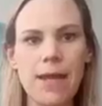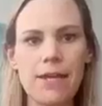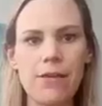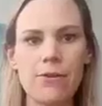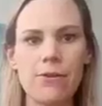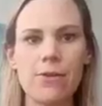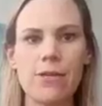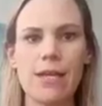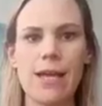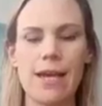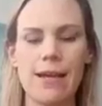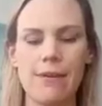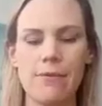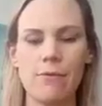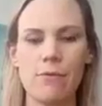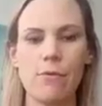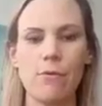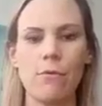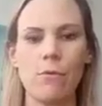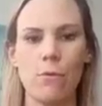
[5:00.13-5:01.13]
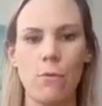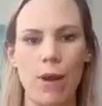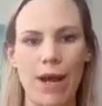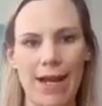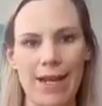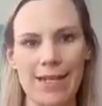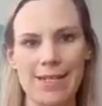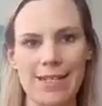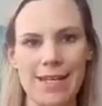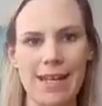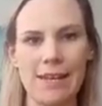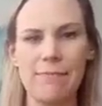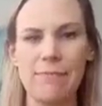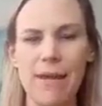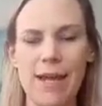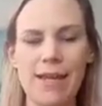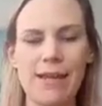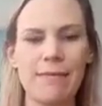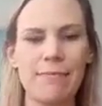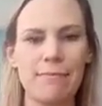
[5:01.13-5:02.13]
make you gain weight and
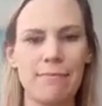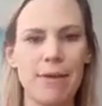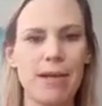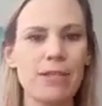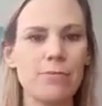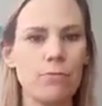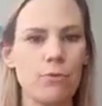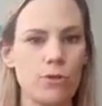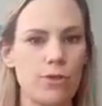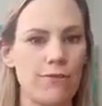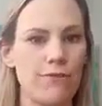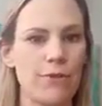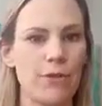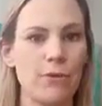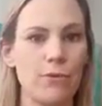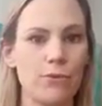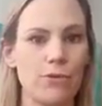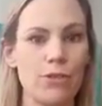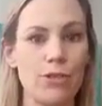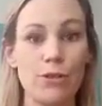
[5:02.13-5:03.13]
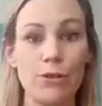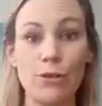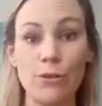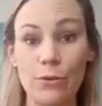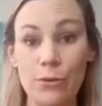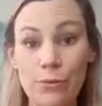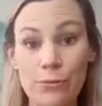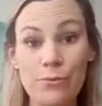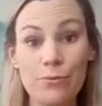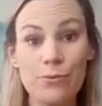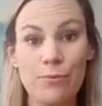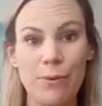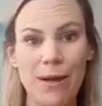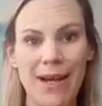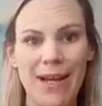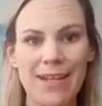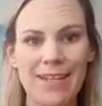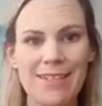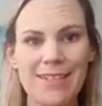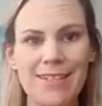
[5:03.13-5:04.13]
make it much more difficult to lose
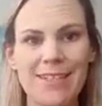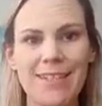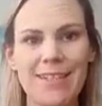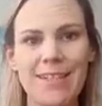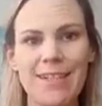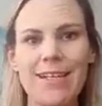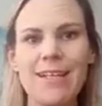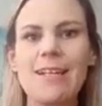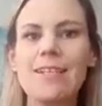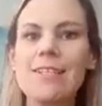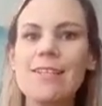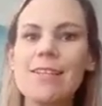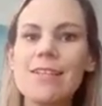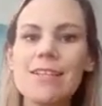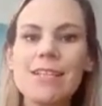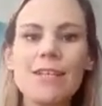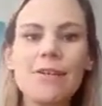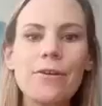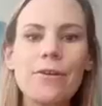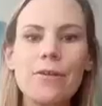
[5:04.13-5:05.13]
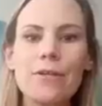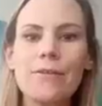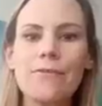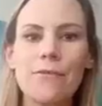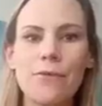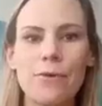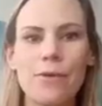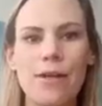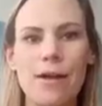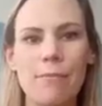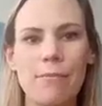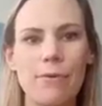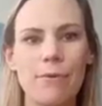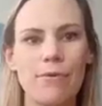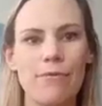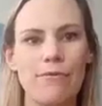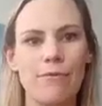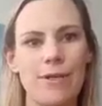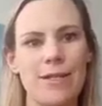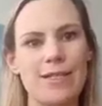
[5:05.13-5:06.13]
weight. So this occurs for a
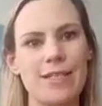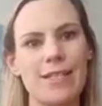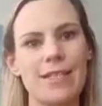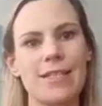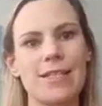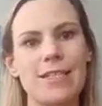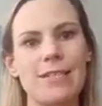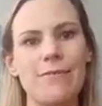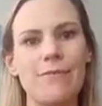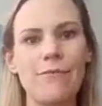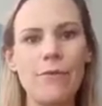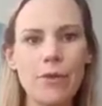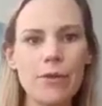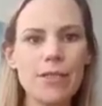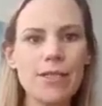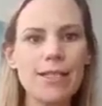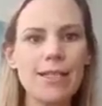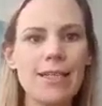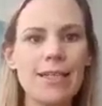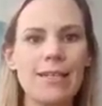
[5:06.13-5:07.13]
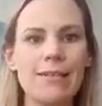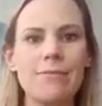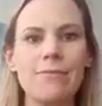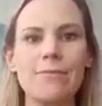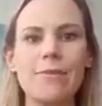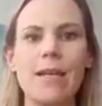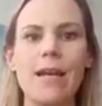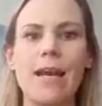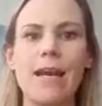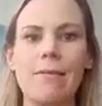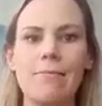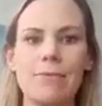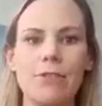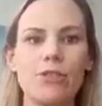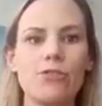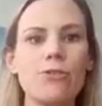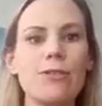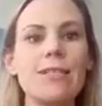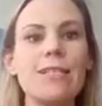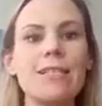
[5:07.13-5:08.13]
number of reasons. Firstly,
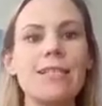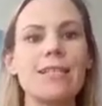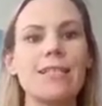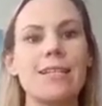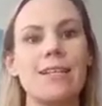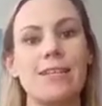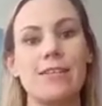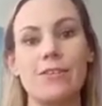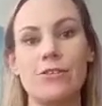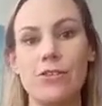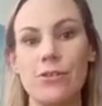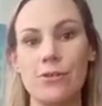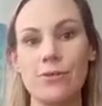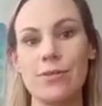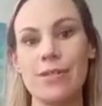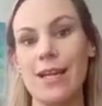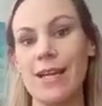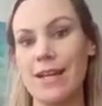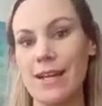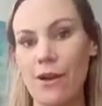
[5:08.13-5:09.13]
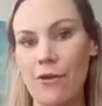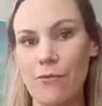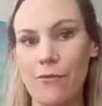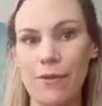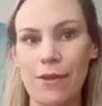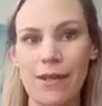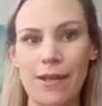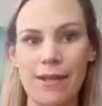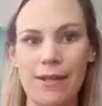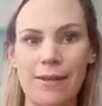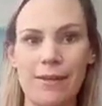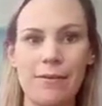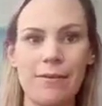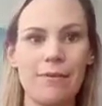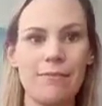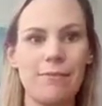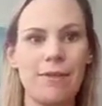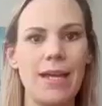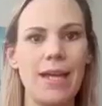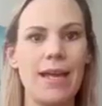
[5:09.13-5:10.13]
stress can induce unhealthy
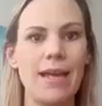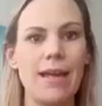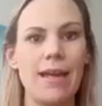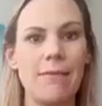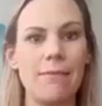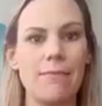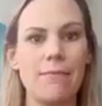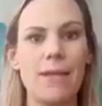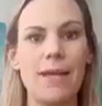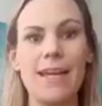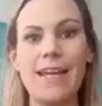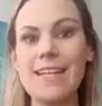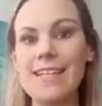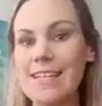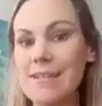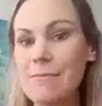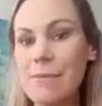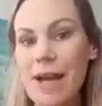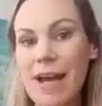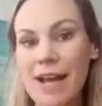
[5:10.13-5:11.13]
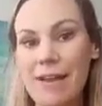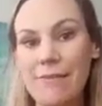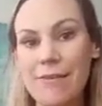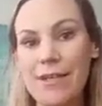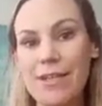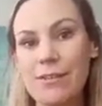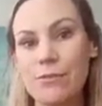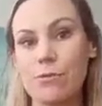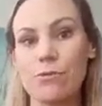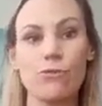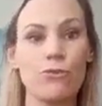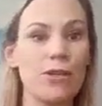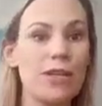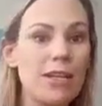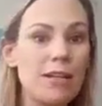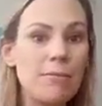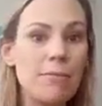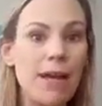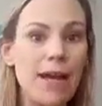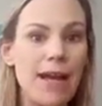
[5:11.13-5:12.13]
eating behaviors or
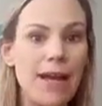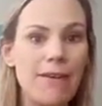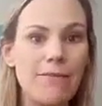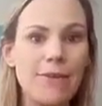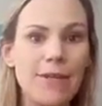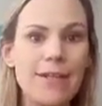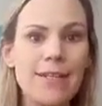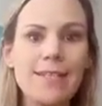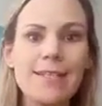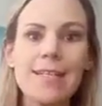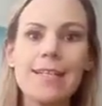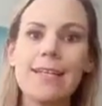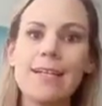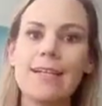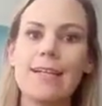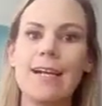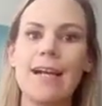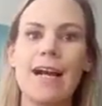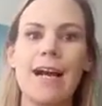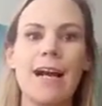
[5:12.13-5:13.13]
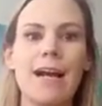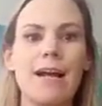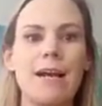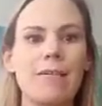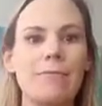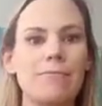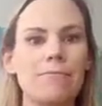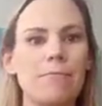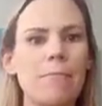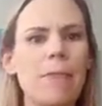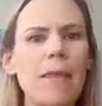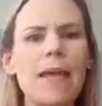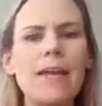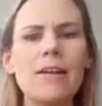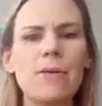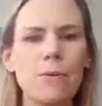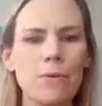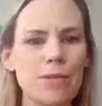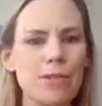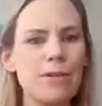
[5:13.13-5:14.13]
drinking behaviors, and
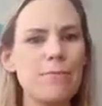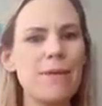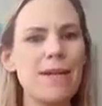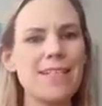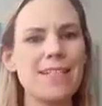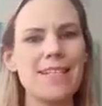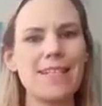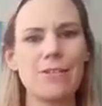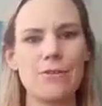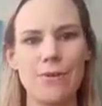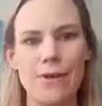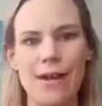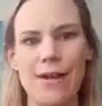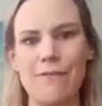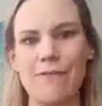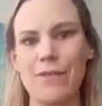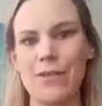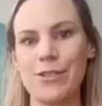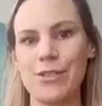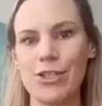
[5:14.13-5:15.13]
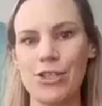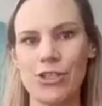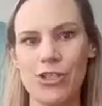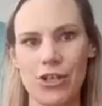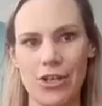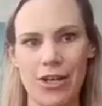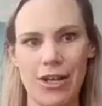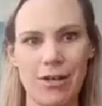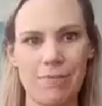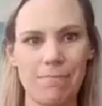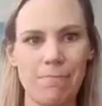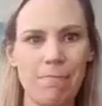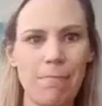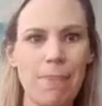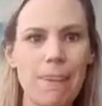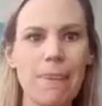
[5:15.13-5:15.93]
it also makes us crave sugar.